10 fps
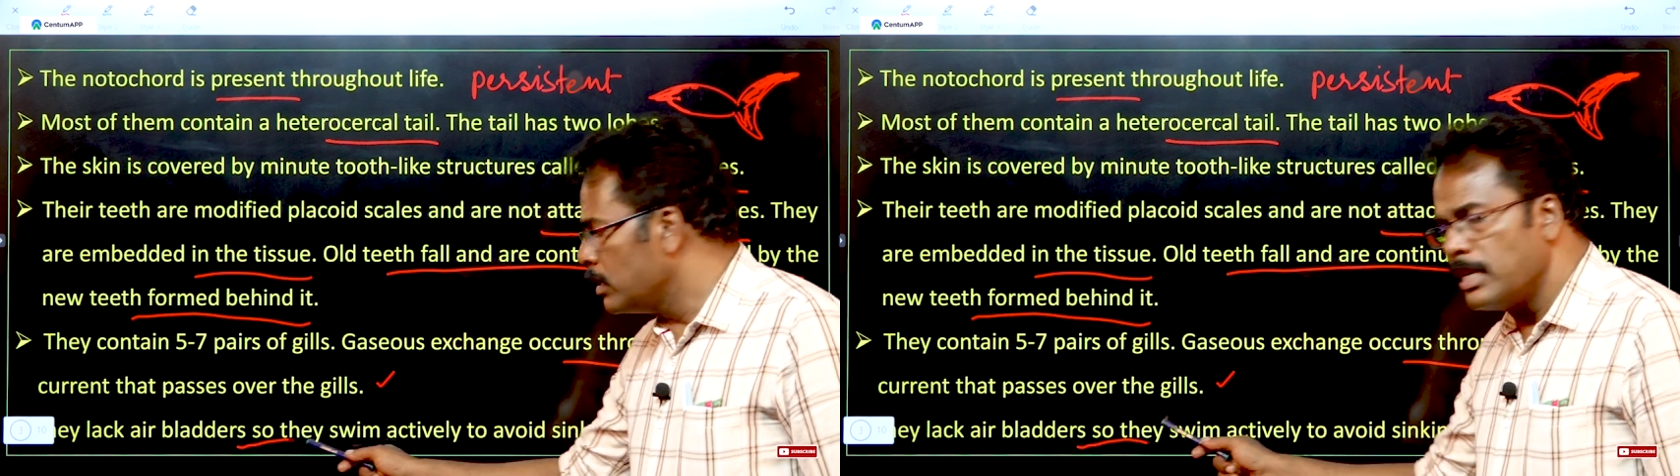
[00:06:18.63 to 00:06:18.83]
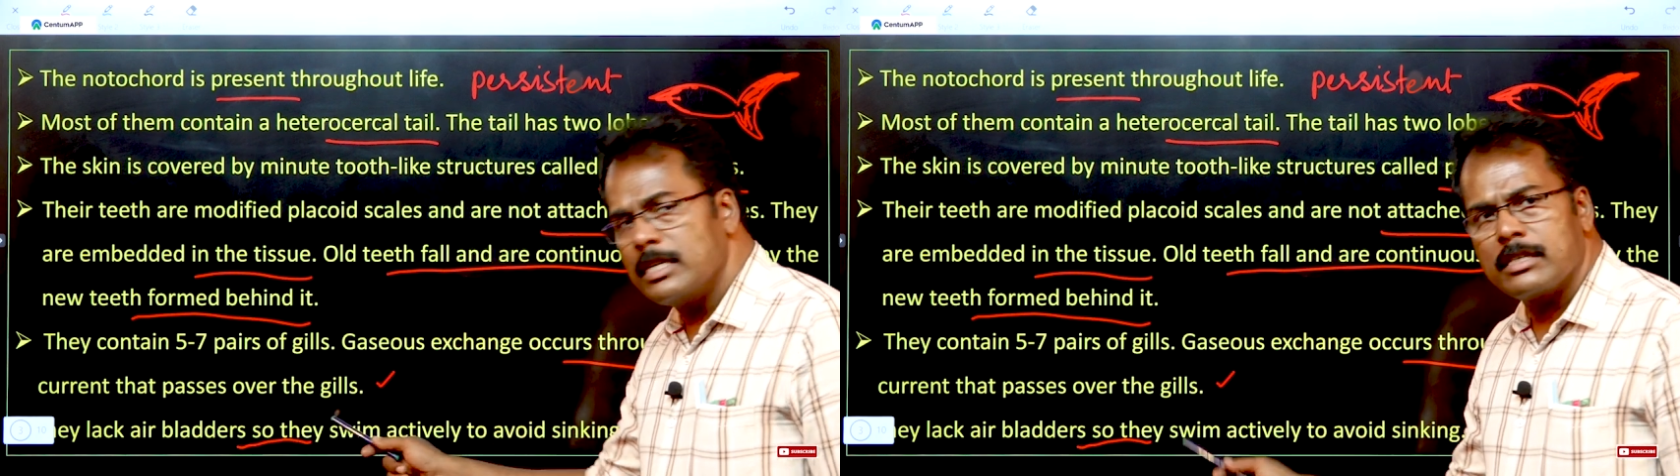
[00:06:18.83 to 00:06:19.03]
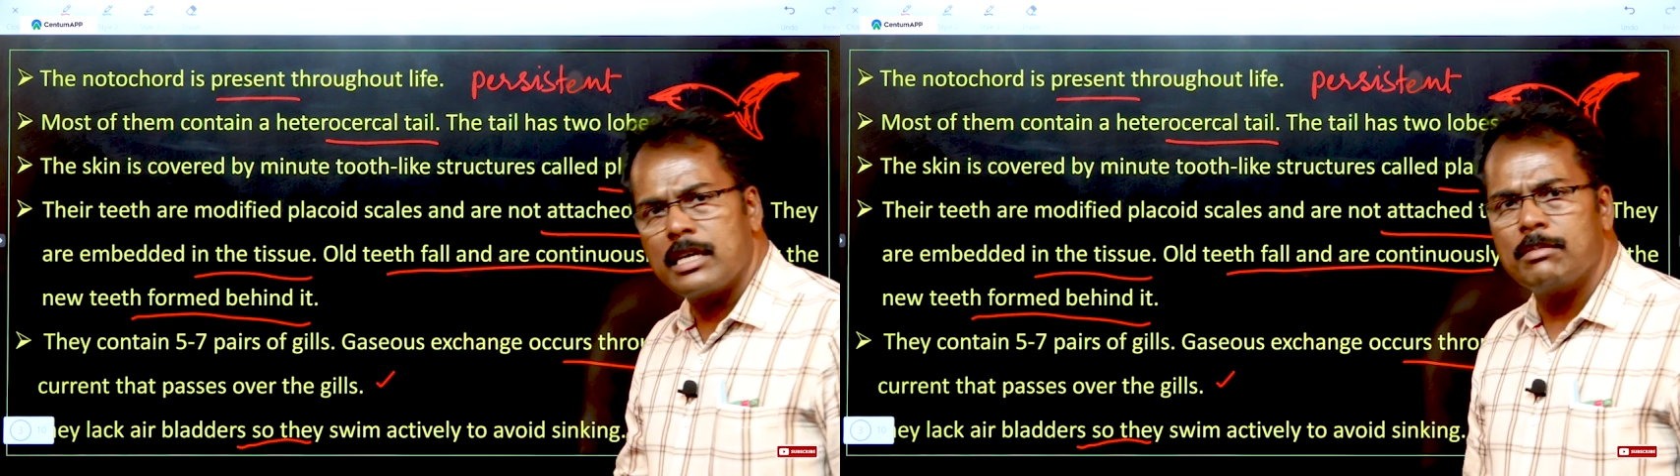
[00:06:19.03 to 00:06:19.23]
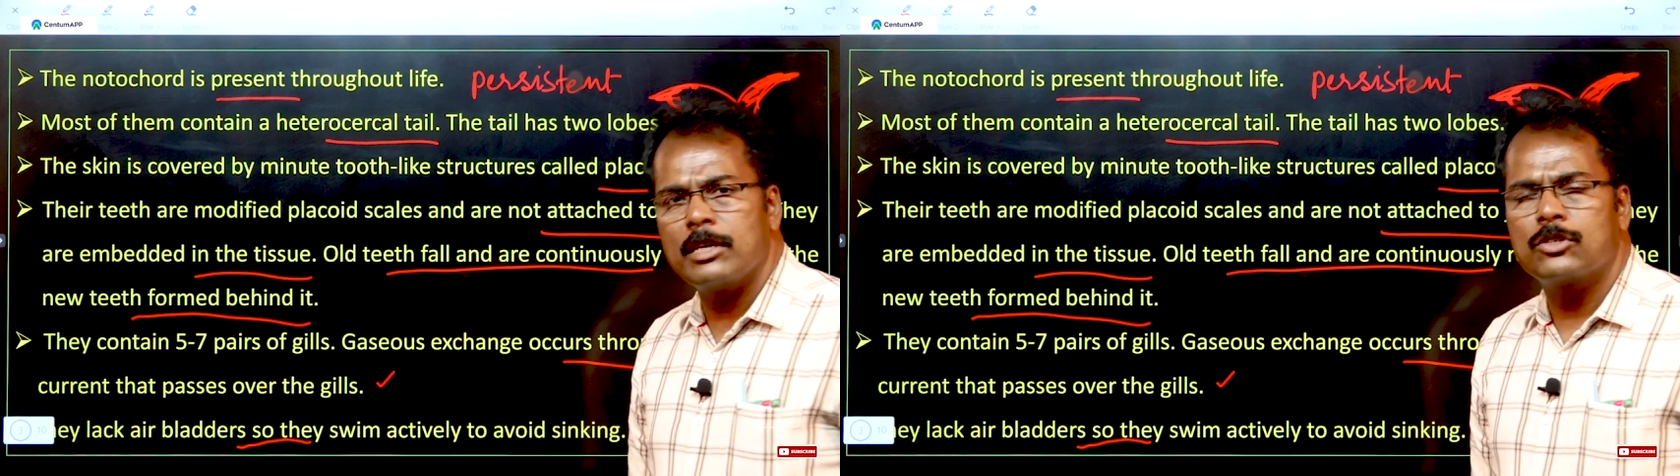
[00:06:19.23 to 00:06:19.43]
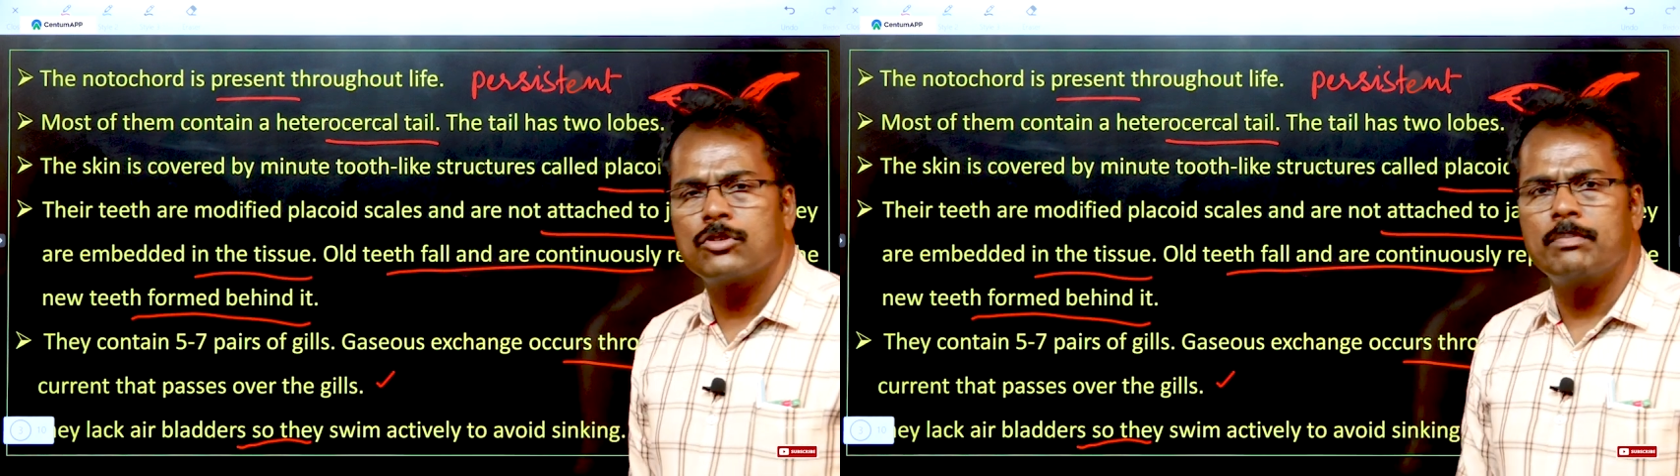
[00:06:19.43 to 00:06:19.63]
these
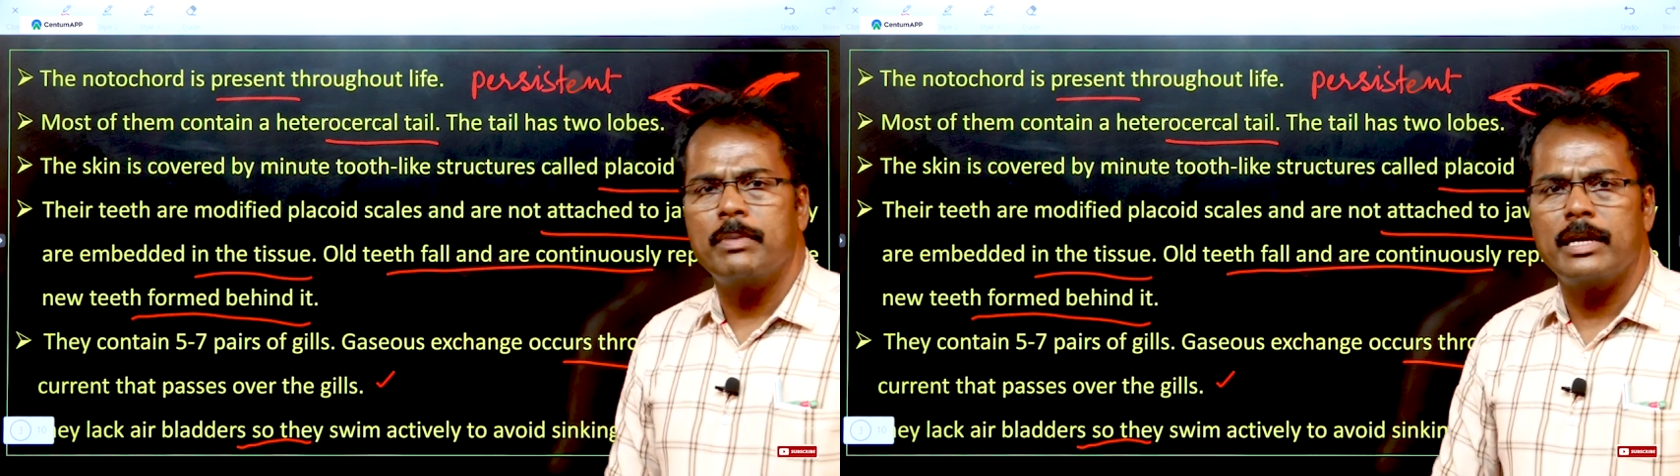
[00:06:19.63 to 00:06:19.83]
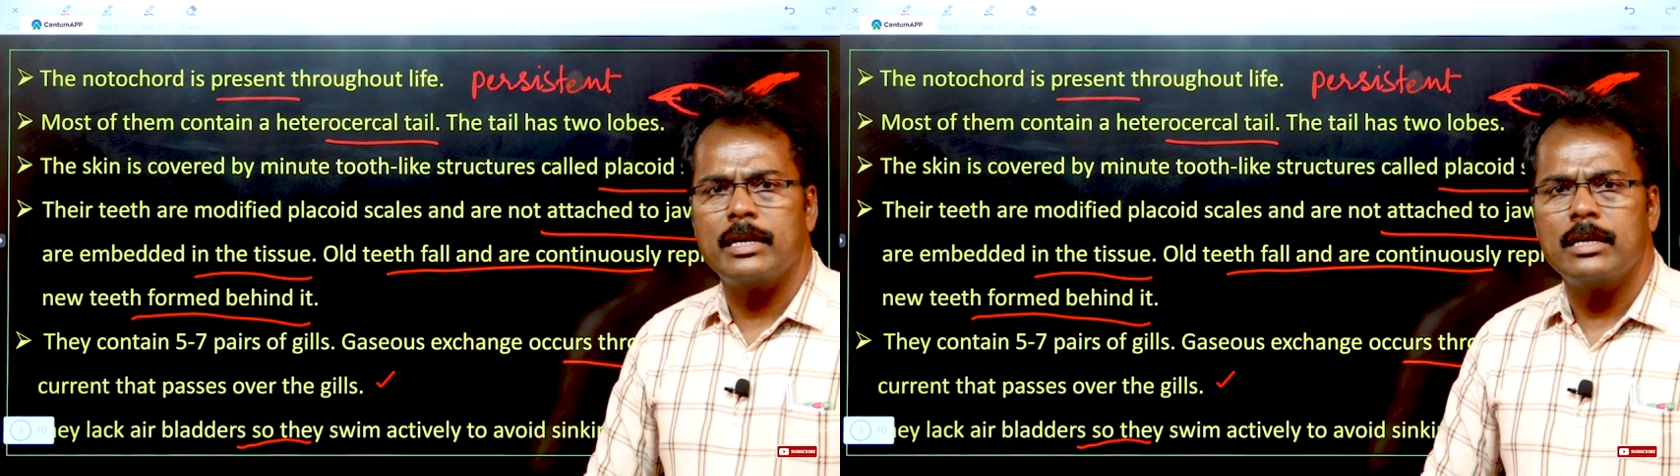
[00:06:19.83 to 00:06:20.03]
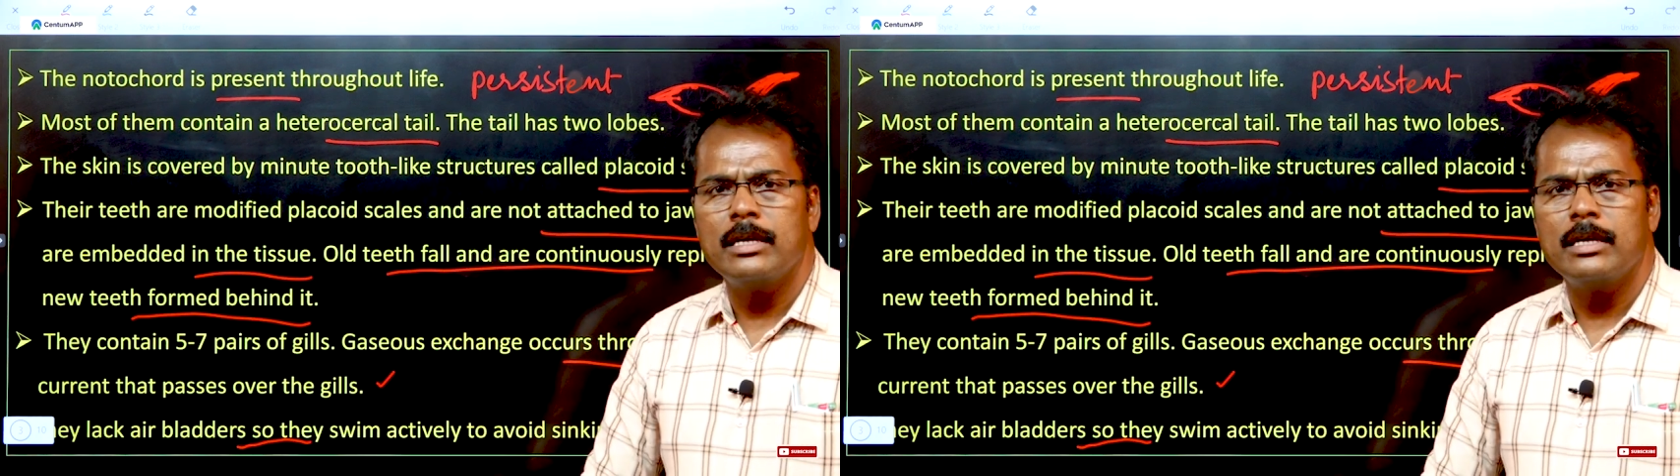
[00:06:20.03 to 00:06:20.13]
animals should be